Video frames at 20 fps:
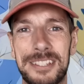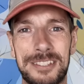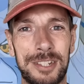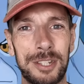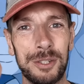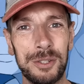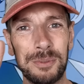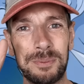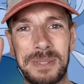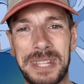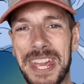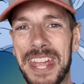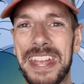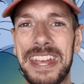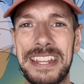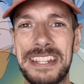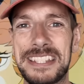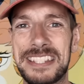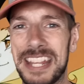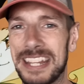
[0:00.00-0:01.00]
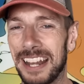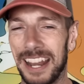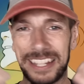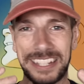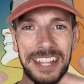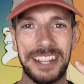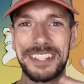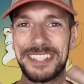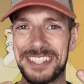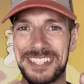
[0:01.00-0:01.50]
the two kids in
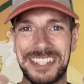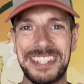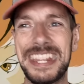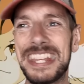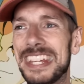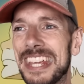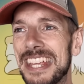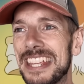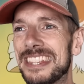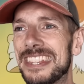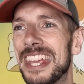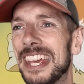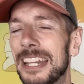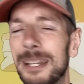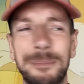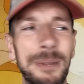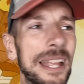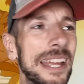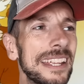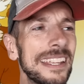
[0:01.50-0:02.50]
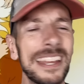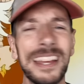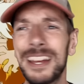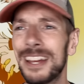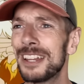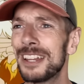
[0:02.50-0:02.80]
like a sneaky thing. And I'm like,